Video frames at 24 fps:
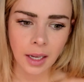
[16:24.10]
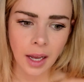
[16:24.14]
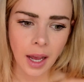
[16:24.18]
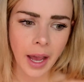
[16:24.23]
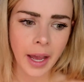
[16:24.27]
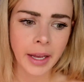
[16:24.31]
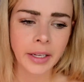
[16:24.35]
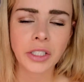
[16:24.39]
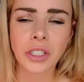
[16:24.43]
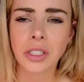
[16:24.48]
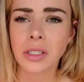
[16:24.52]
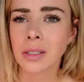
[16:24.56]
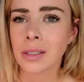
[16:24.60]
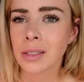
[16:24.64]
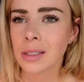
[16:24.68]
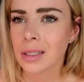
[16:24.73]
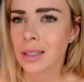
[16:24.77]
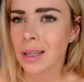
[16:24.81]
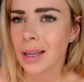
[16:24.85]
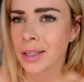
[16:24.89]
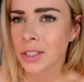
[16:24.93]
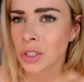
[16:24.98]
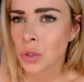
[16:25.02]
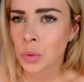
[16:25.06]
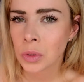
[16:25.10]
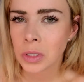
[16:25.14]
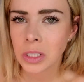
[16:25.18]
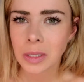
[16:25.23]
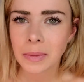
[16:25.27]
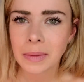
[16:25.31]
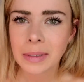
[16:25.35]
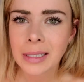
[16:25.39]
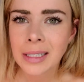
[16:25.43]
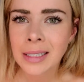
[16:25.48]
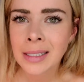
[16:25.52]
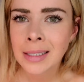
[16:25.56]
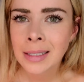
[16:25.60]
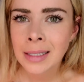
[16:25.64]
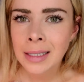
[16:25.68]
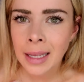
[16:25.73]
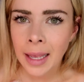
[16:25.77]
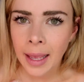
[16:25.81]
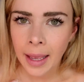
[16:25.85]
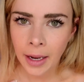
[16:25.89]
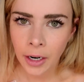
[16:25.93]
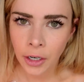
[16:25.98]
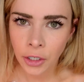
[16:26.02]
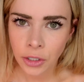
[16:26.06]
I don't want to be
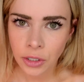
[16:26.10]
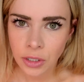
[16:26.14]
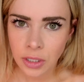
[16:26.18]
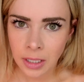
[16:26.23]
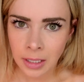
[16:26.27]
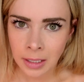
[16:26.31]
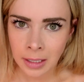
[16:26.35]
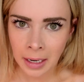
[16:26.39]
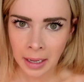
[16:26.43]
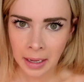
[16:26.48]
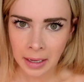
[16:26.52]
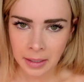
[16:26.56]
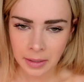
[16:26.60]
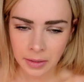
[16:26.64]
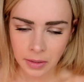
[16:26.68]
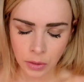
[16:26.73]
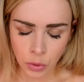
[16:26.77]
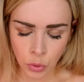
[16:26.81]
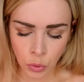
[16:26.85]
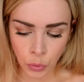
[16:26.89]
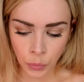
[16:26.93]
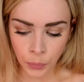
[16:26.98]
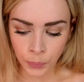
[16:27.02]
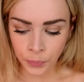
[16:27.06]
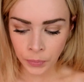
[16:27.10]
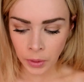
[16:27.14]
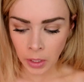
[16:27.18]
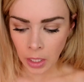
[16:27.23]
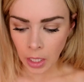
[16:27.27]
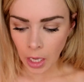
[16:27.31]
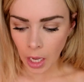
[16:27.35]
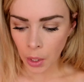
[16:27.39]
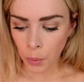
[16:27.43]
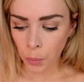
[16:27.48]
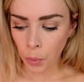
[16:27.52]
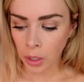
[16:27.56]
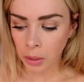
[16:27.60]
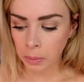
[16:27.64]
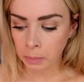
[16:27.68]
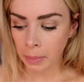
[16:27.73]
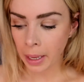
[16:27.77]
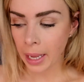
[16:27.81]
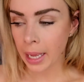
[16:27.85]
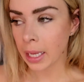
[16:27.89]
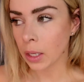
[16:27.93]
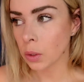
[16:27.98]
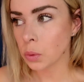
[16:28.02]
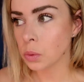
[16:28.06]
scared at night, so I want my